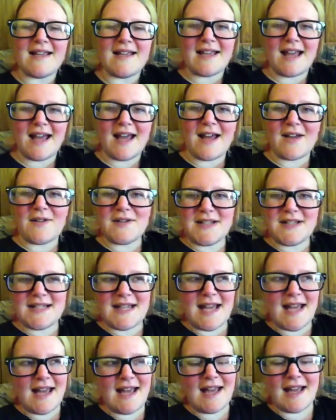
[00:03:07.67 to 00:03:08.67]
Yeah, I would
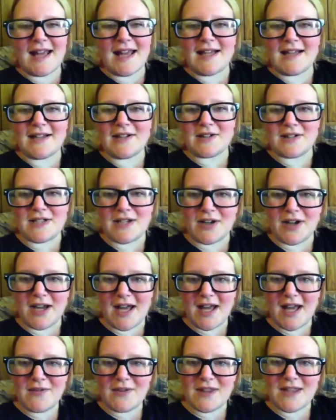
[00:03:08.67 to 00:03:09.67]
say I got a little
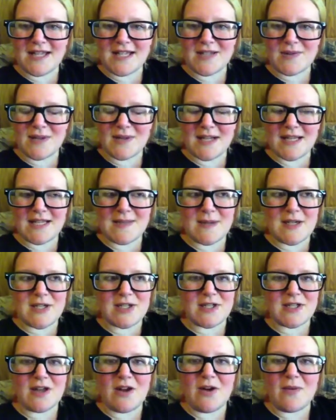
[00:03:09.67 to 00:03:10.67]
teary-eyed with this one,
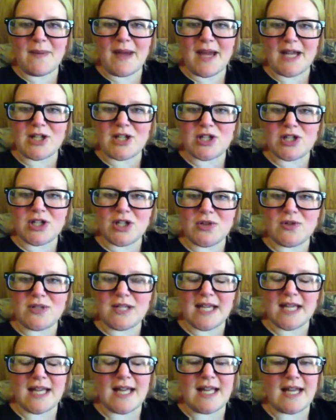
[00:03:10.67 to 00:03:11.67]
especially on page
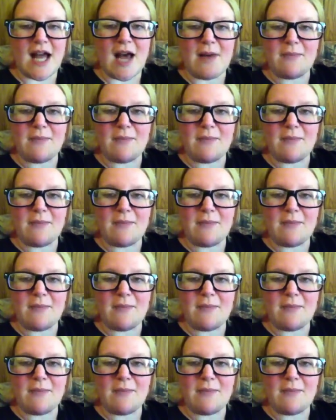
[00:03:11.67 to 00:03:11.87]
210.